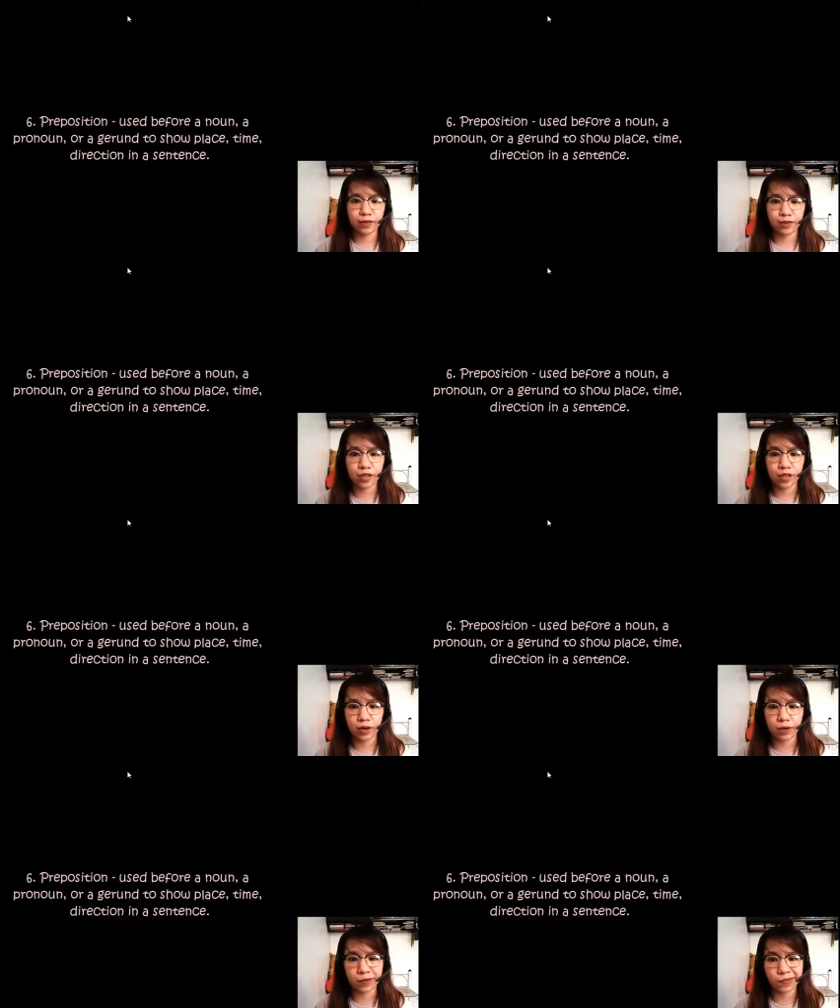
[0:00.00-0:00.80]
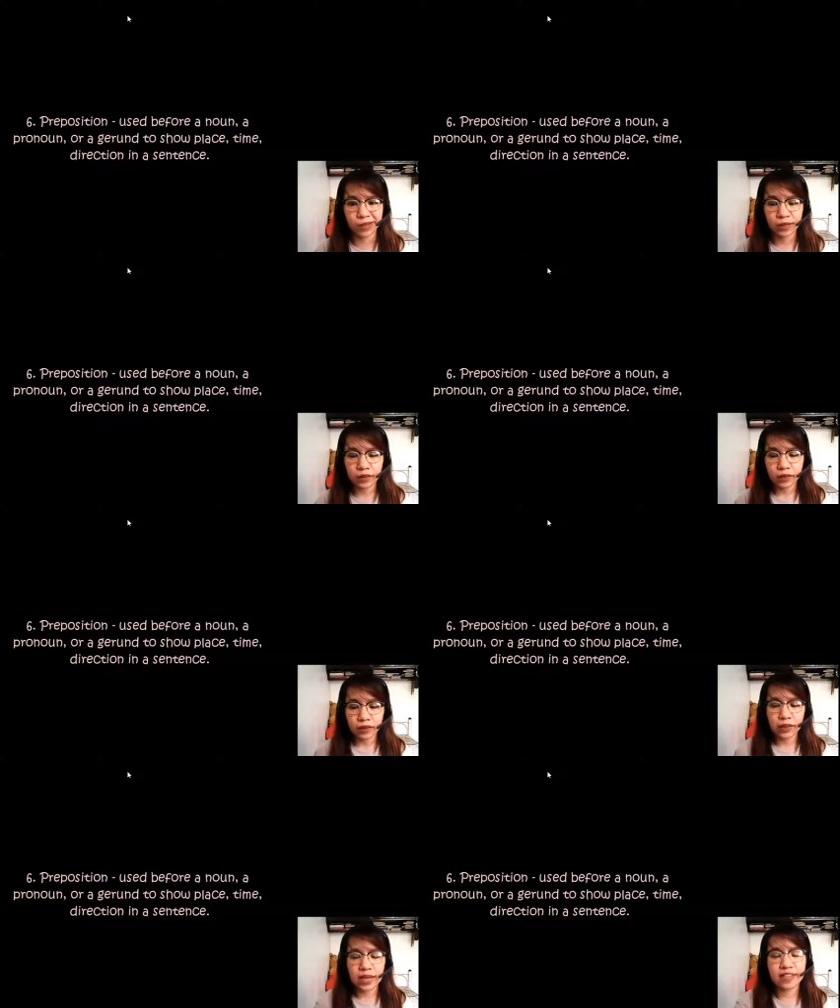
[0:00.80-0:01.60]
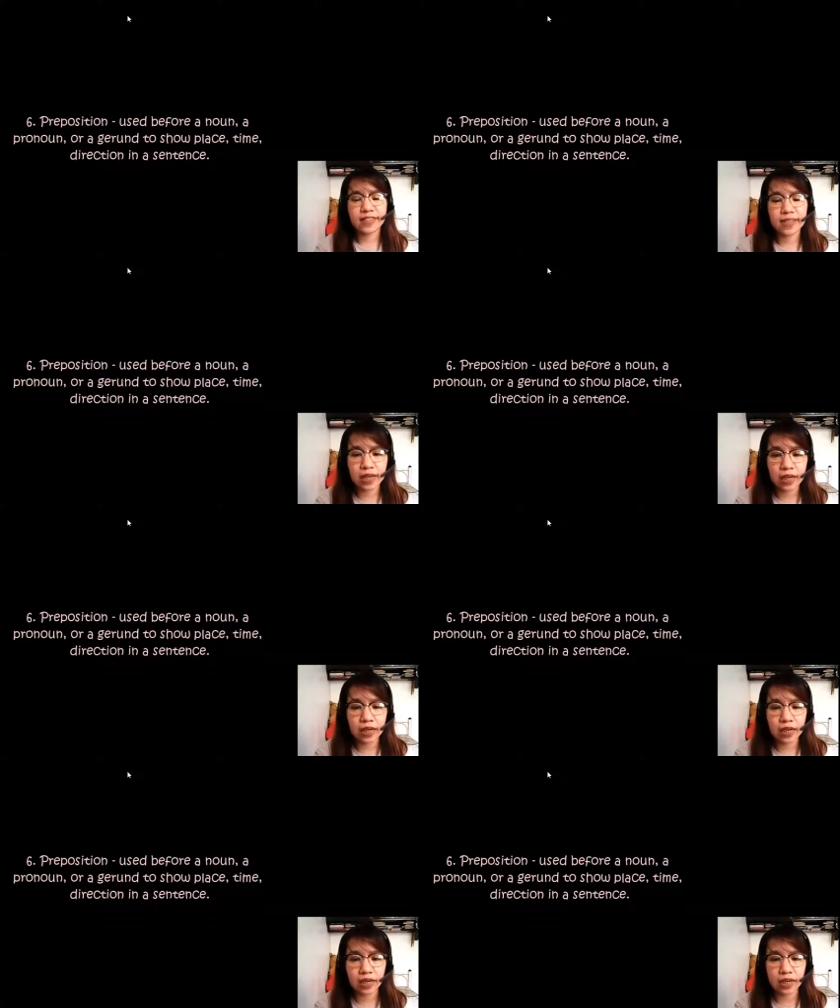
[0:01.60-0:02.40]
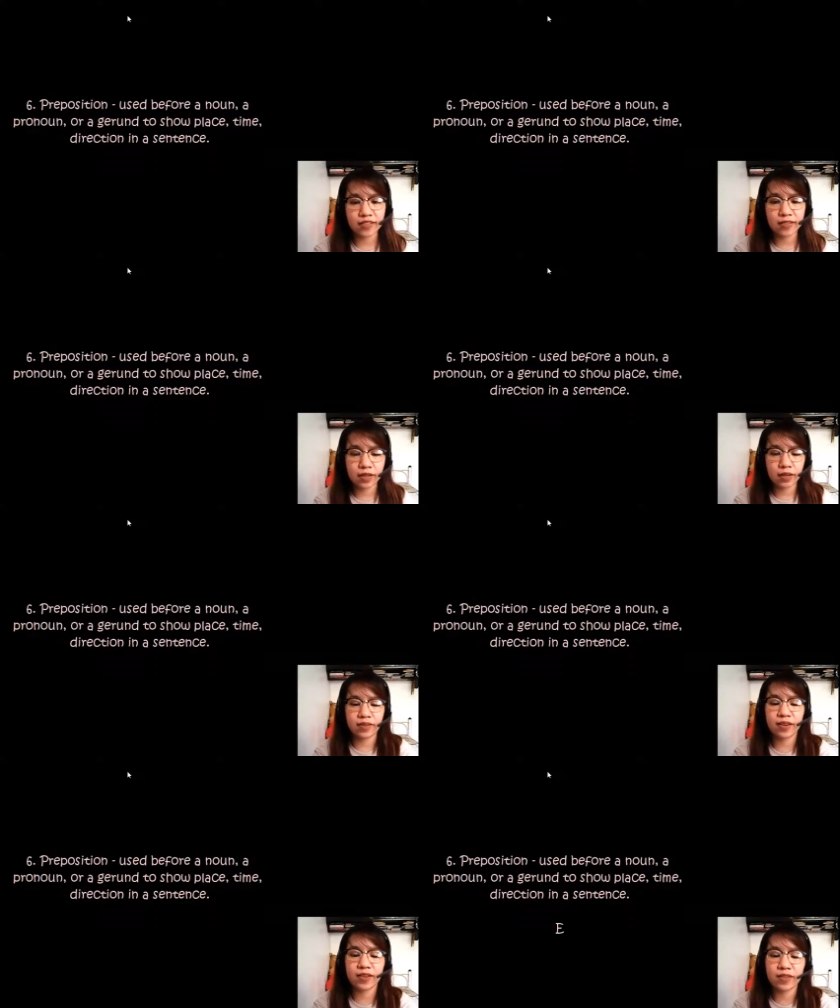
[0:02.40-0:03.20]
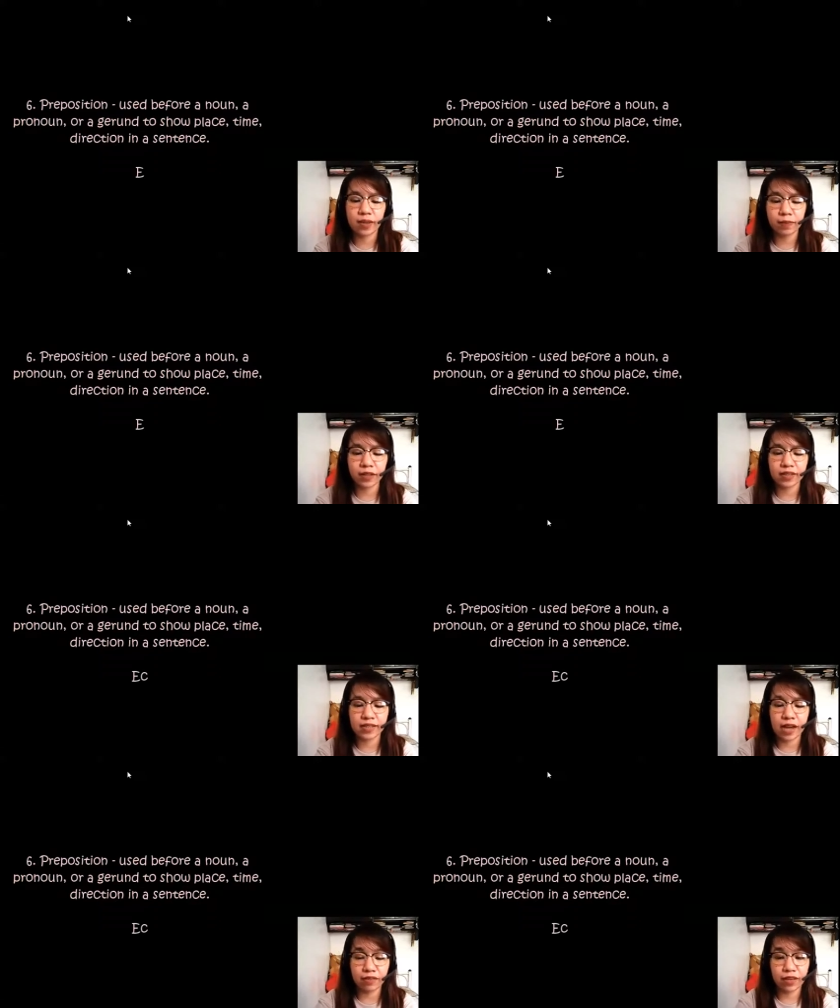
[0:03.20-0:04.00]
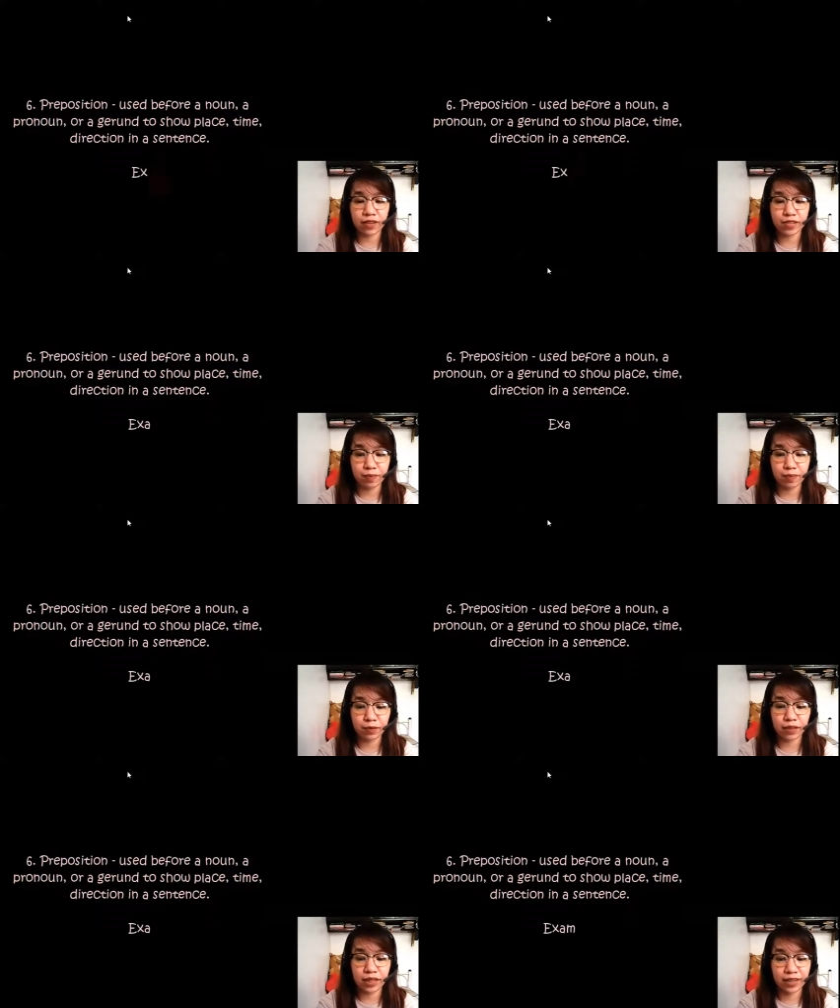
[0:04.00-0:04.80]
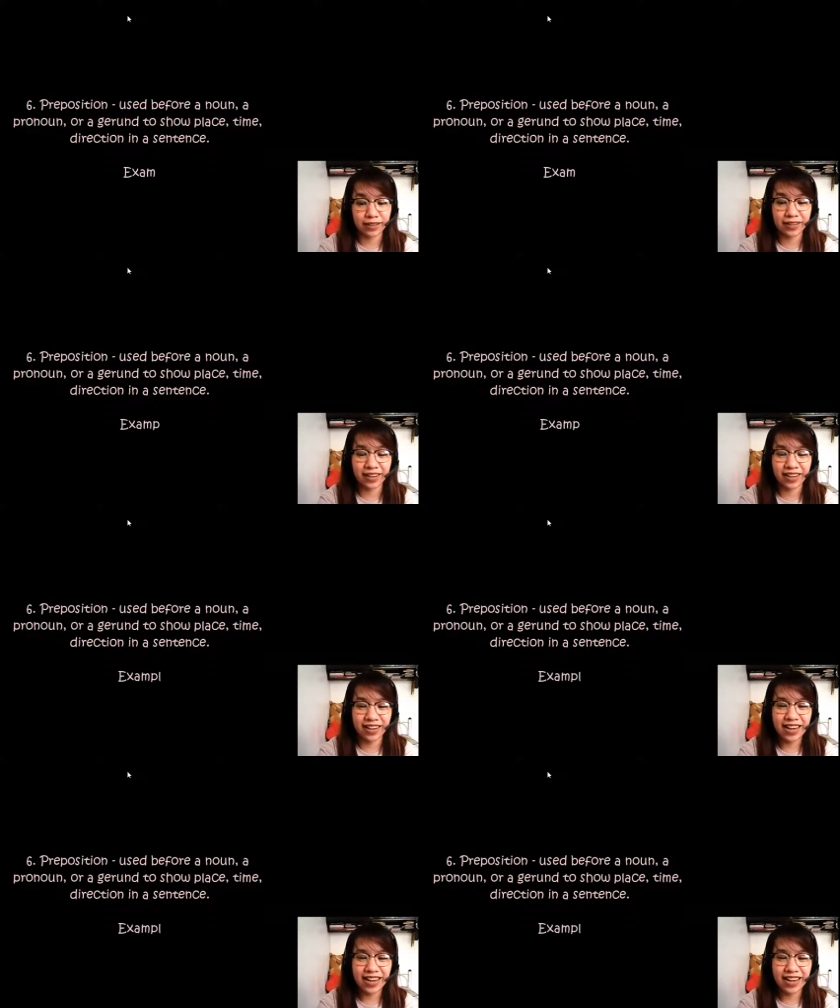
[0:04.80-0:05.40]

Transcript: So let's say the example. Let's have the example again.